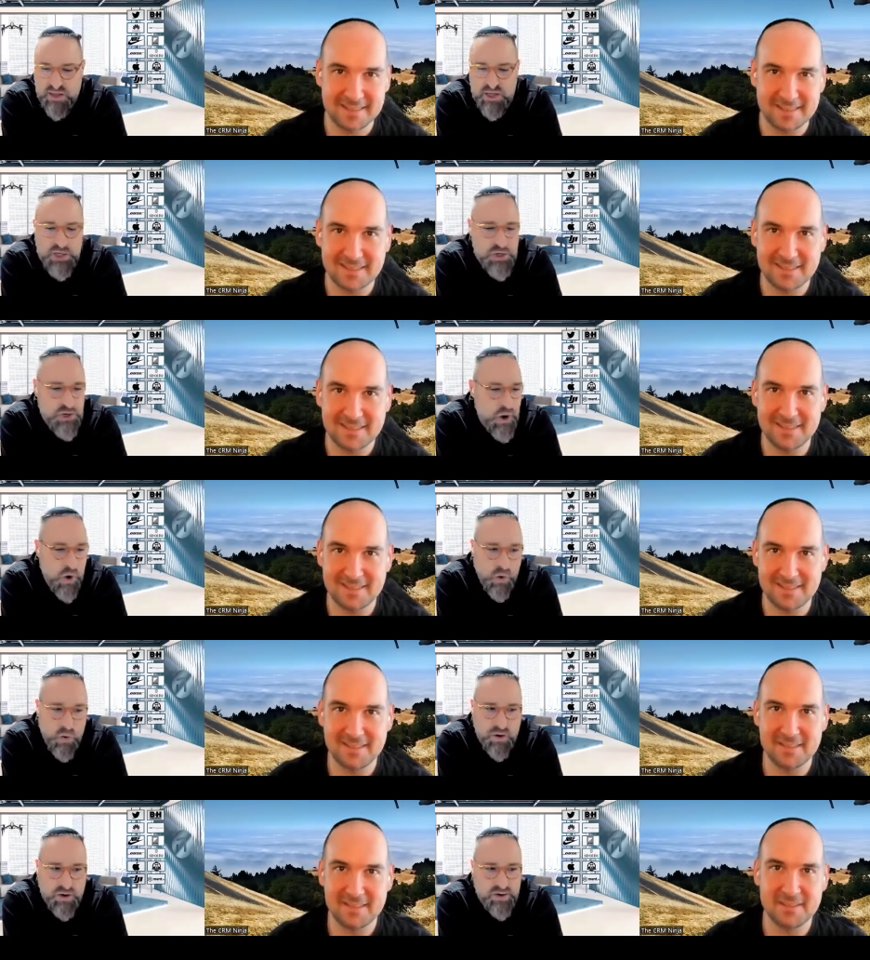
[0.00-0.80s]

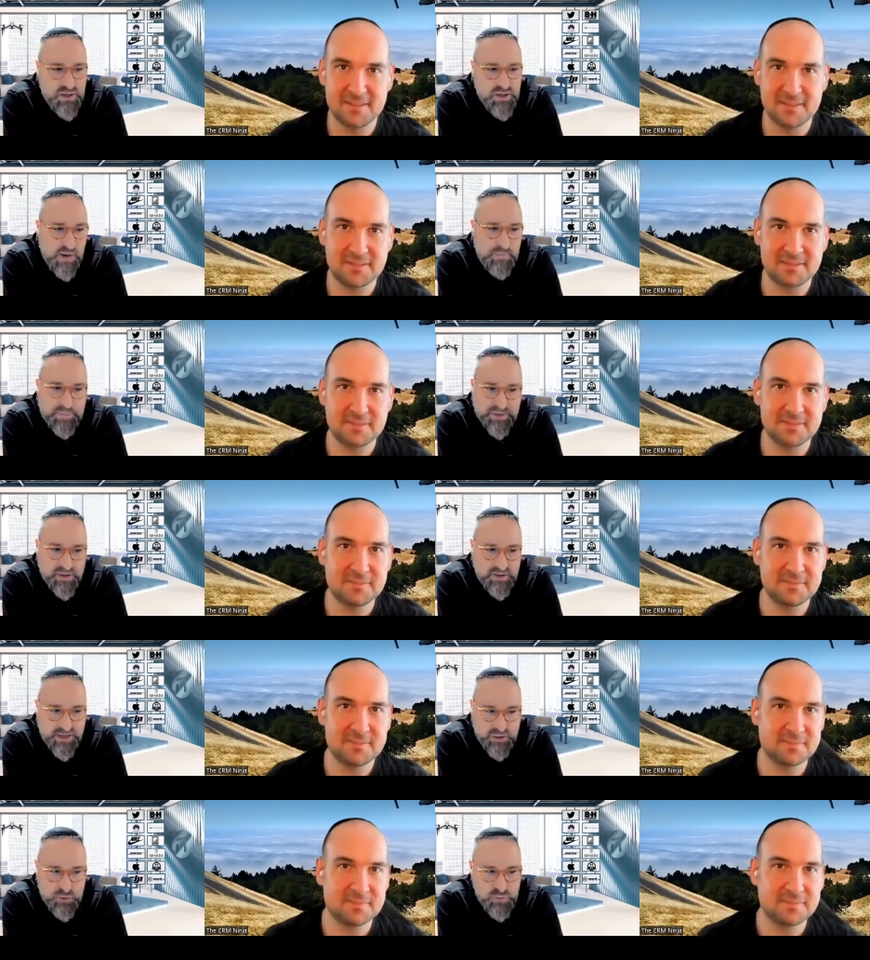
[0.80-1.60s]
Speaker 1: no company
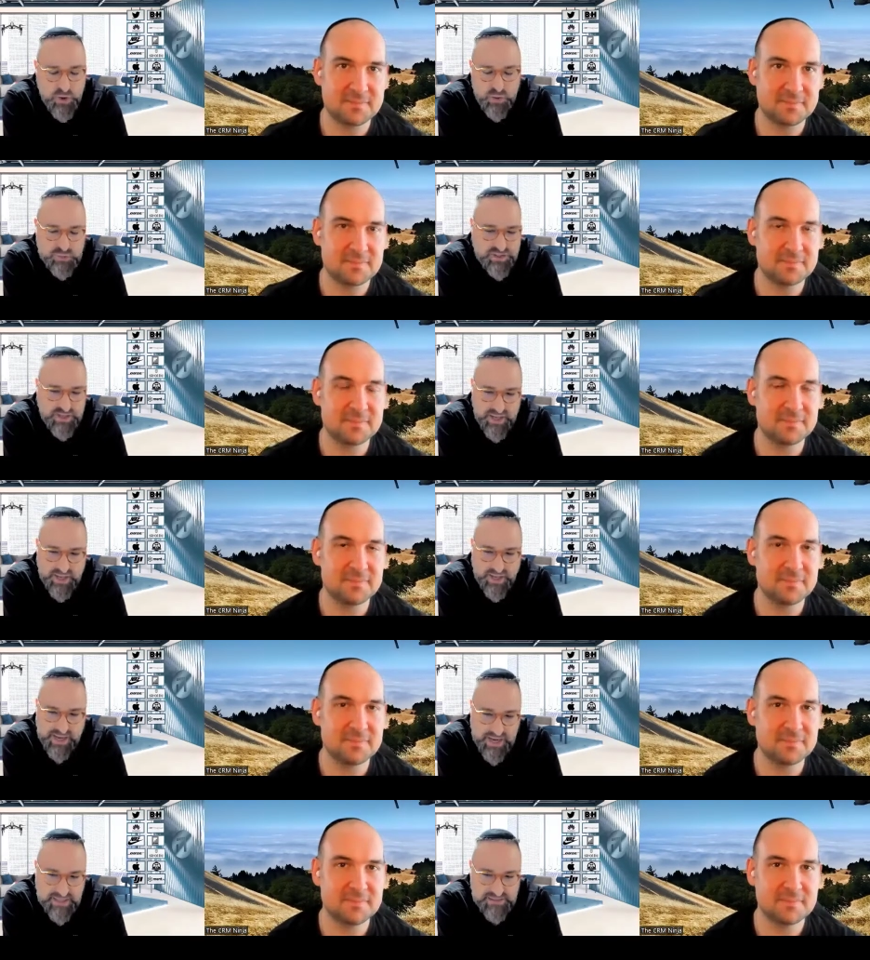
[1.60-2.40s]
that you know
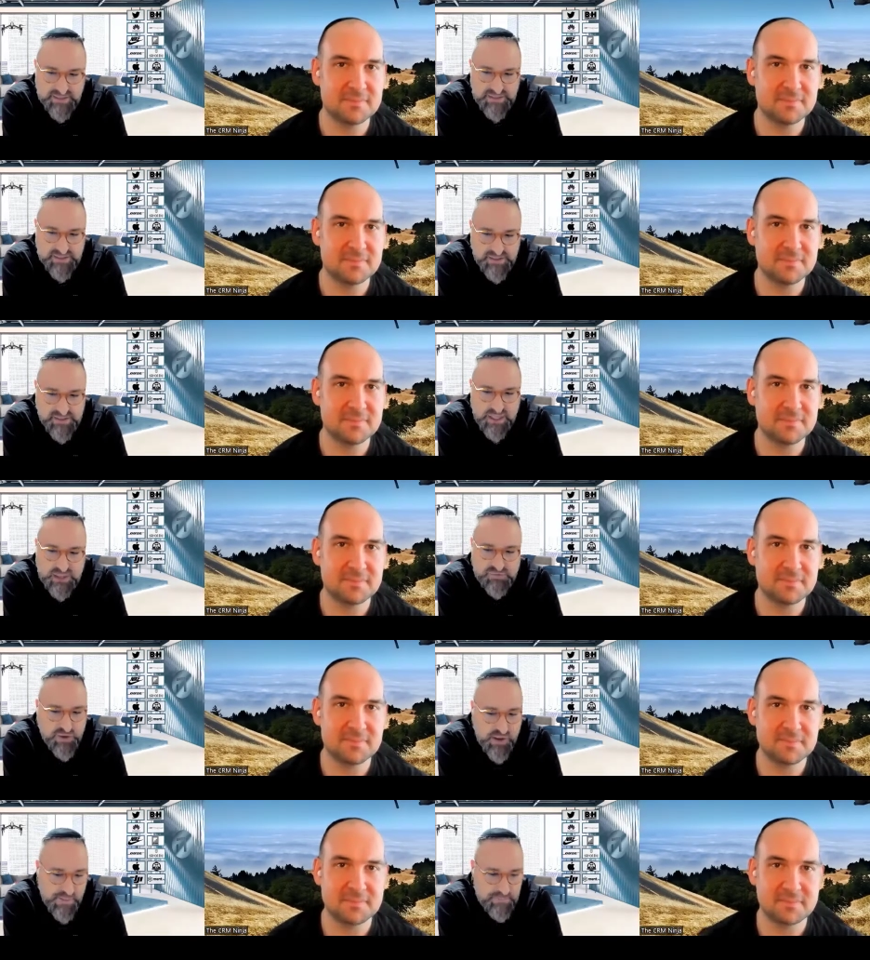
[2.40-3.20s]
today as a
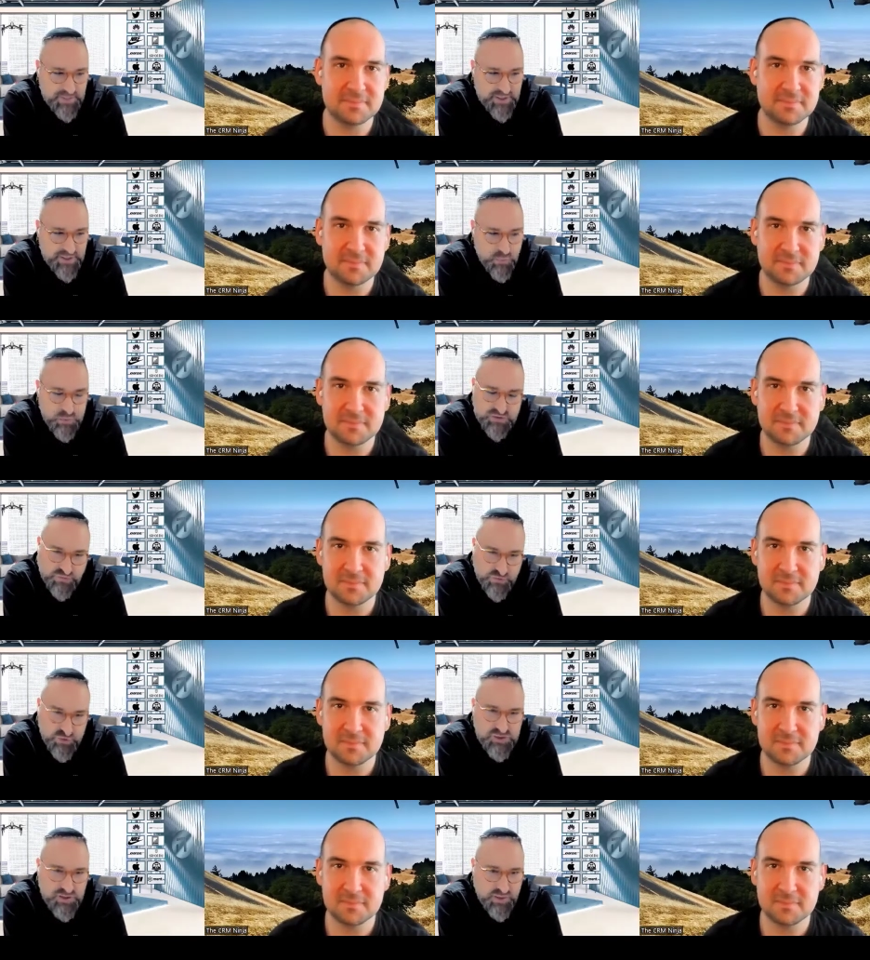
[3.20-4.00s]
successful company was
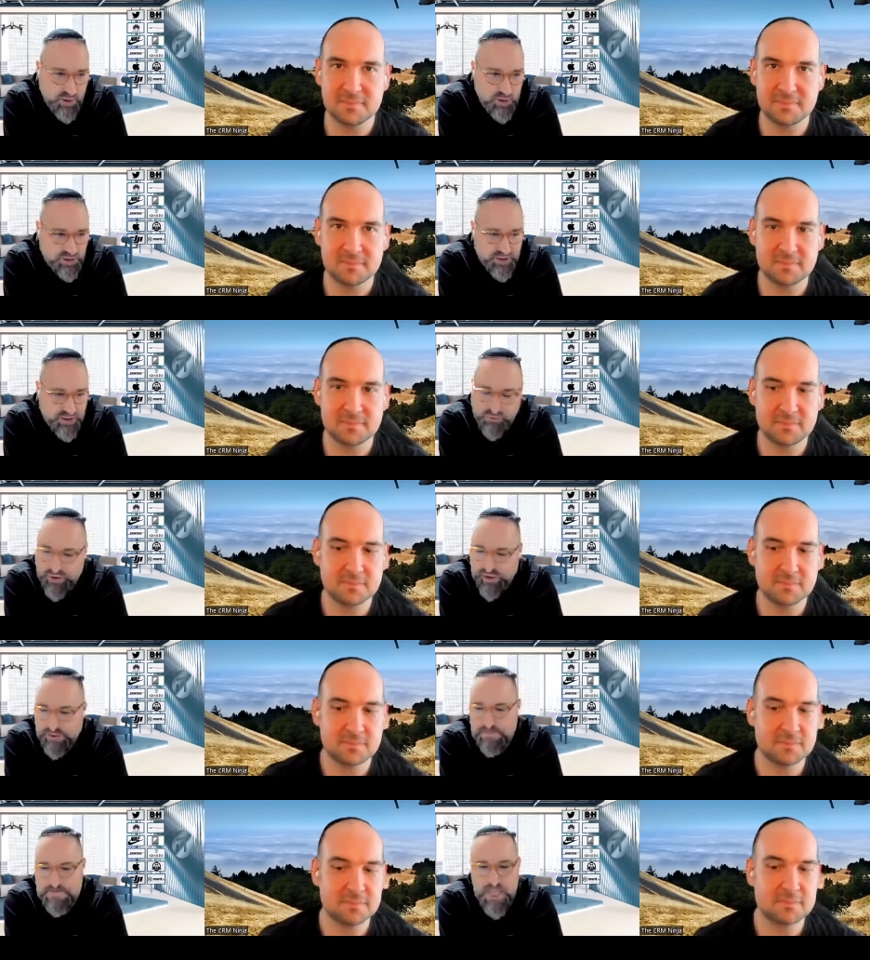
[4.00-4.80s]
first to market, right?